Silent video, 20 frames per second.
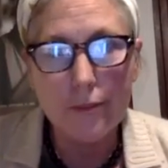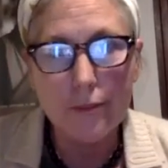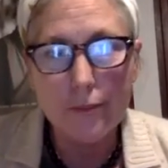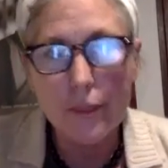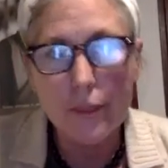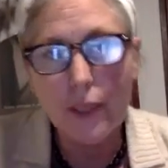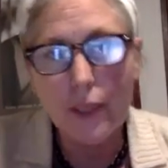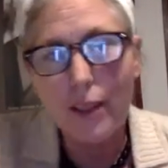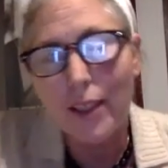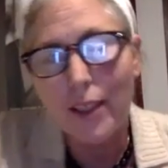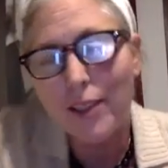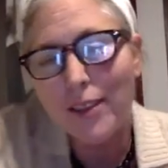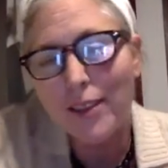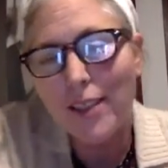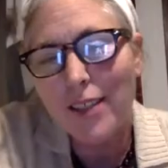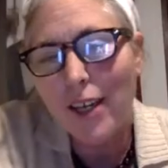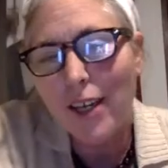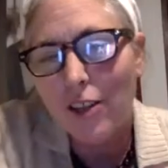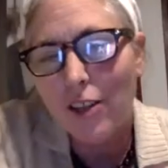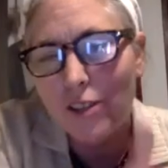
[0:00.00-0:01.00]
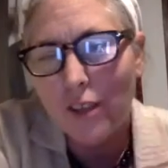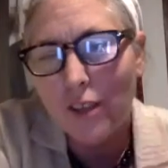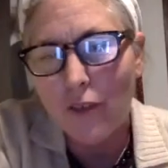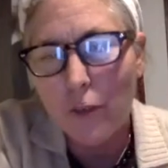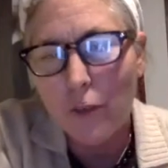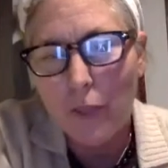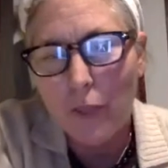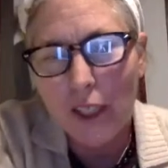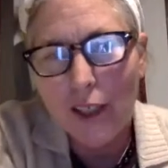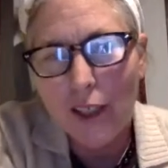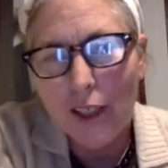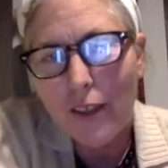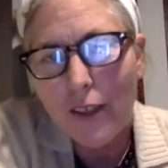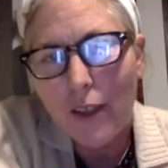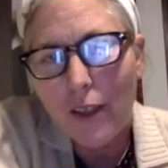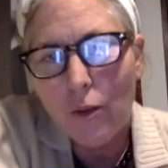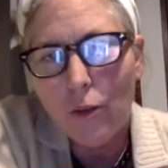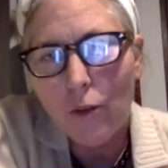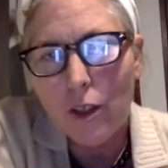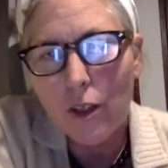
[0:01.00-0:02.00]
and then it scares everybody and they
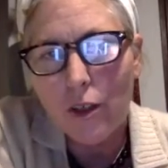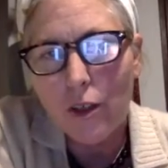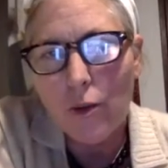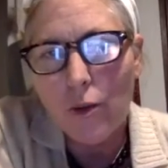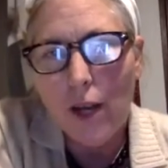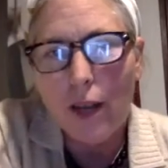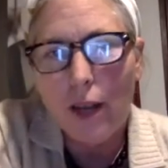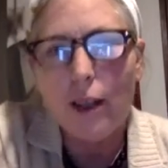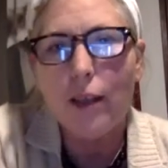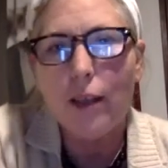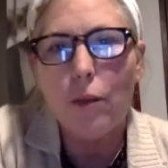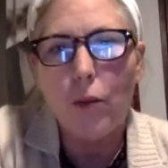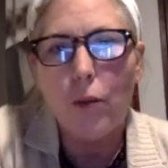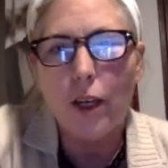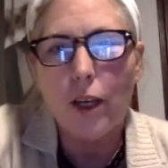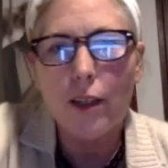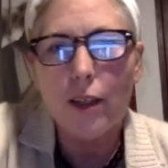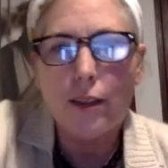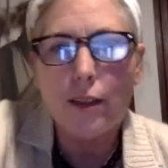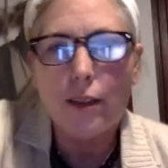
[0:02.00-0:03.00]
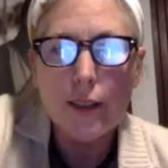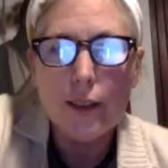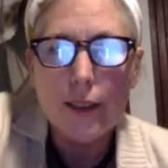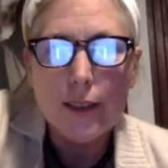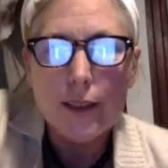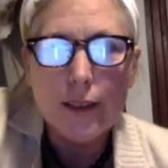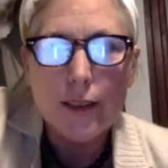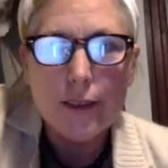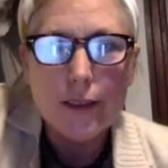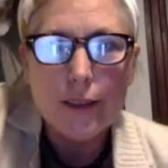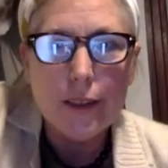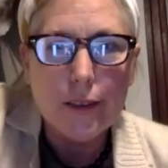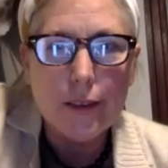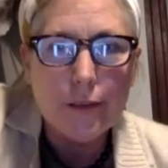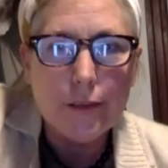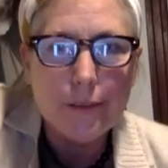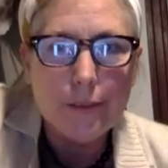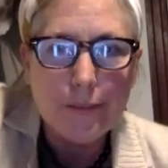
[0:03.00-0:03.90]
don't want to go out anyway. So.